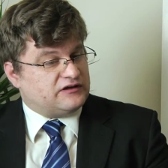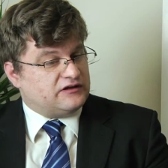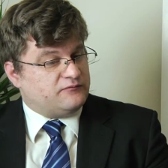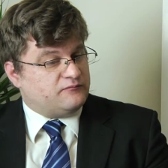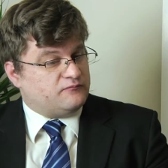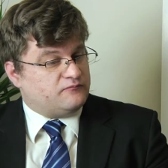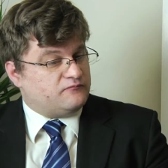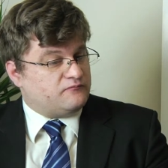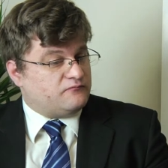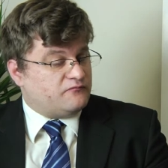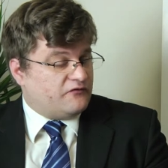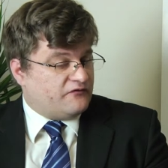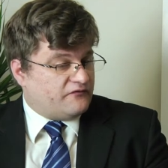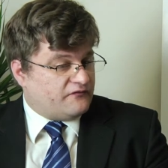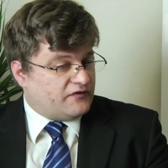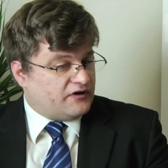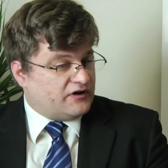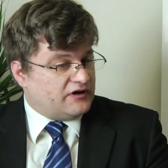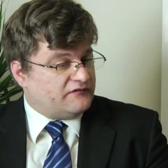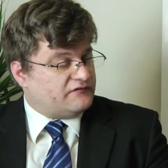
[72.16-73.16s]
in
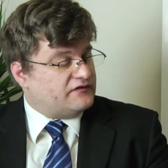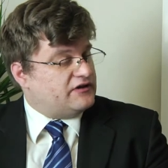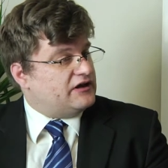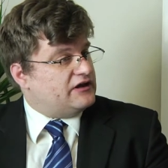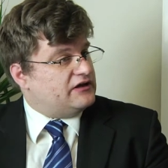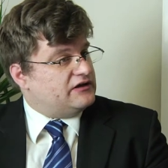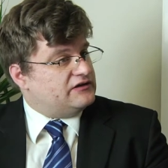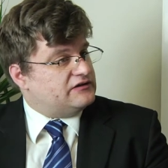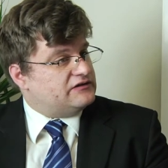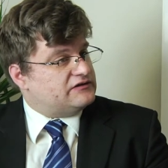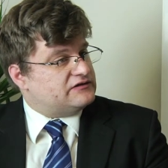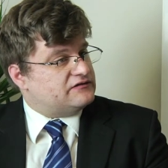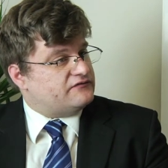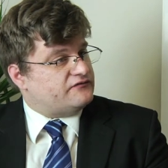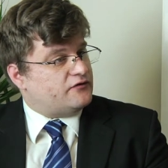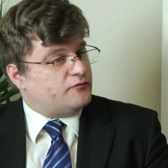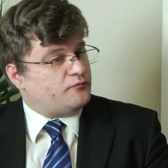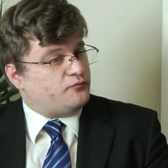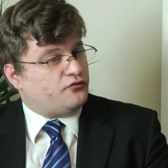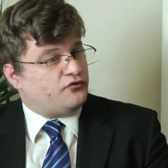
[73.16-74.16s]
five days
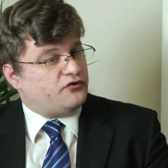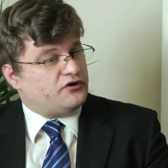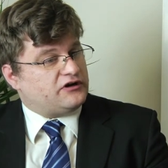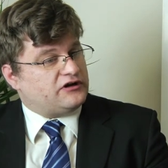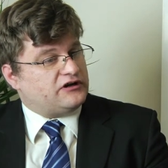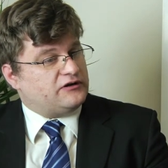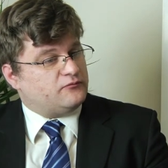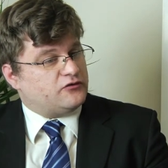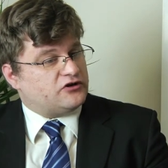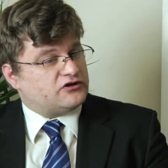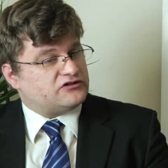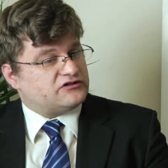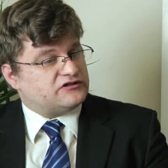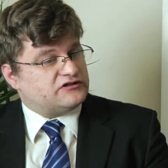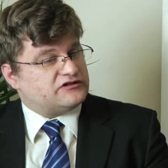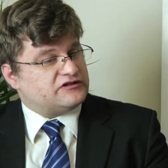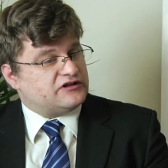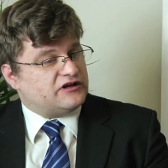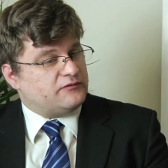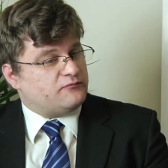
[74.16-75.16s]
for pretty much the
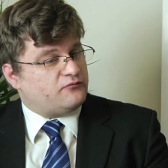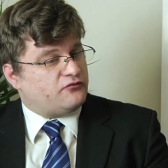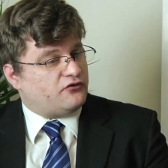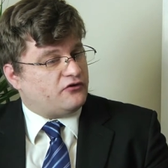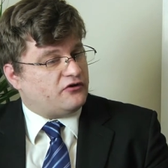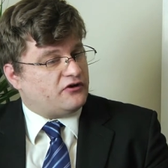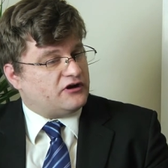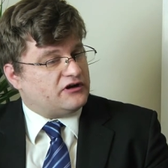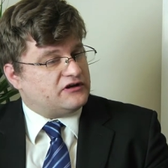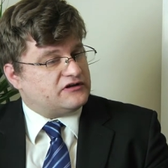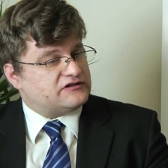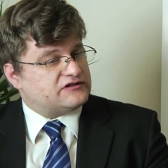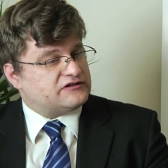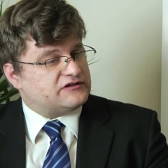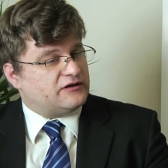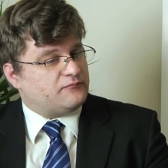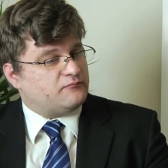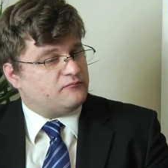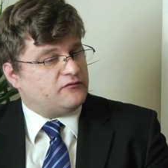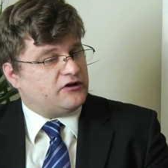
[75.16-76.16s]
same price
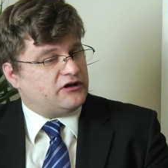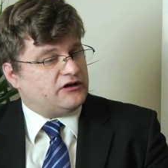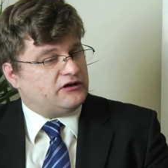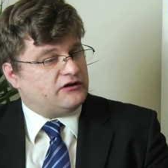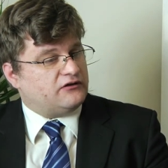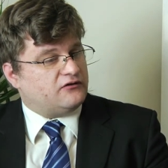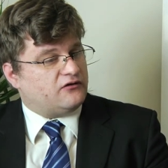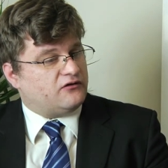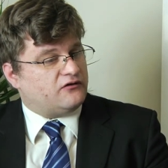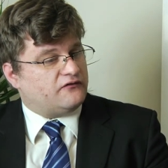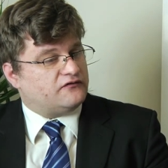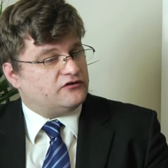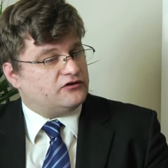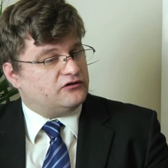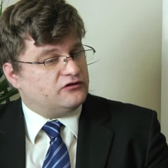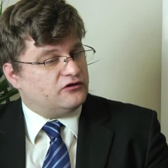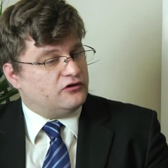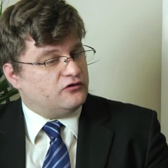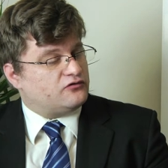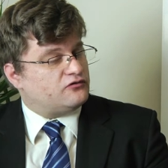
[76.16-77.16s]
that many of the
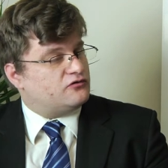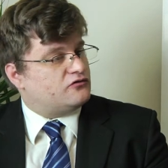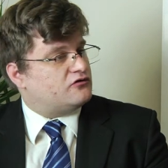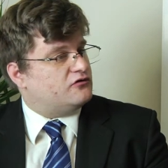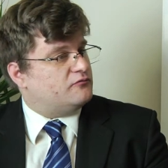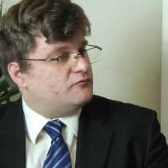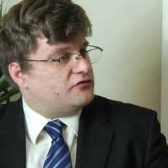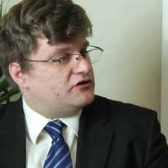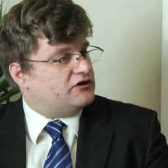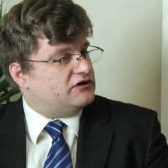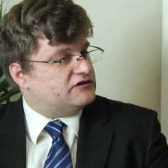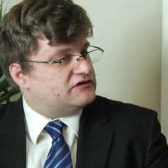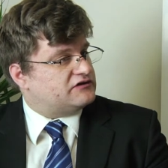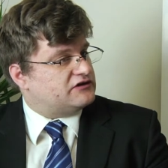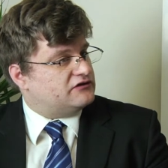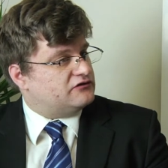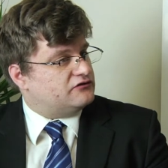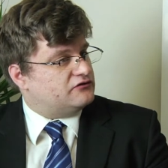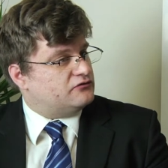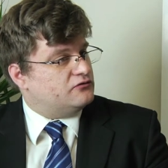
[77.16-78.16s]
local companies
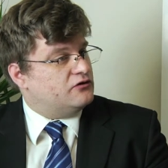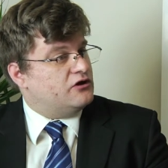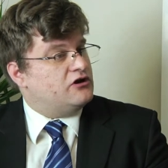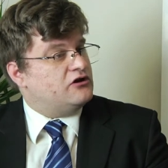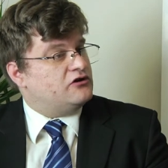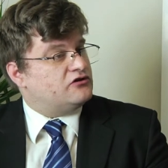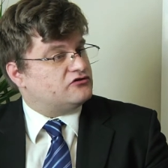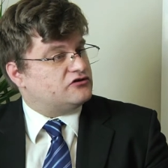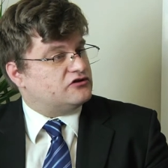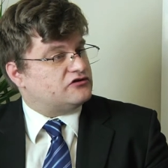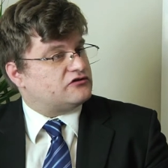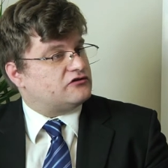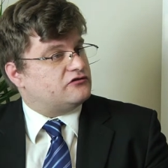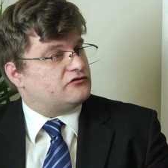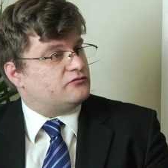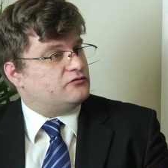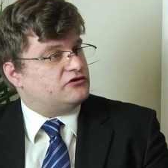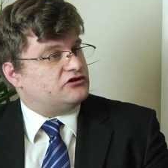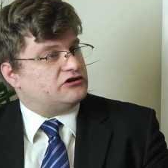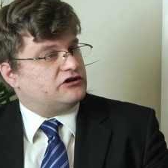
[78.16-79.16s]
can do just
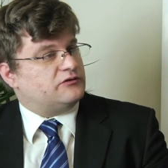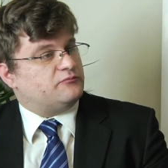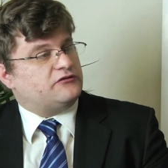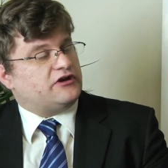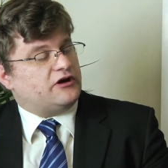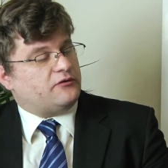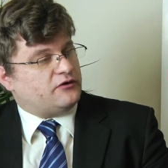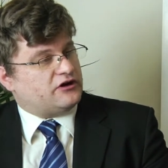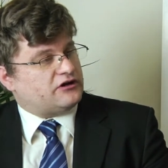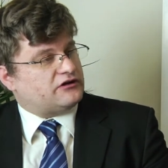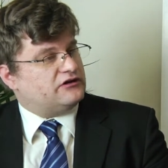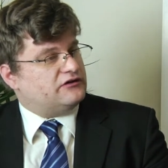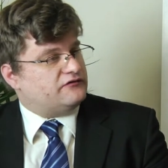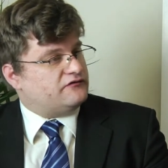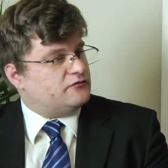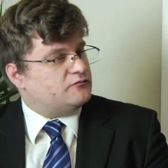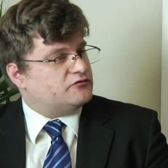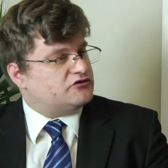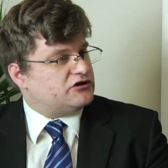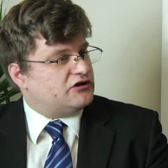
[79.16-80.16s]
because we ship directly
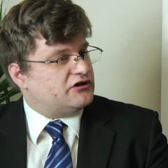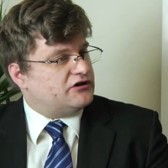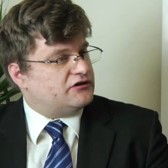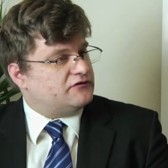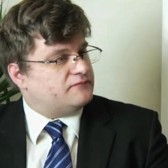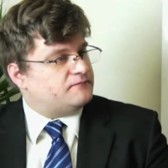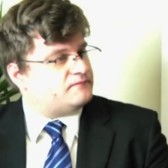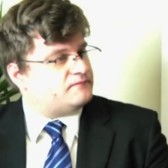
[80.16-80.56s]
from China.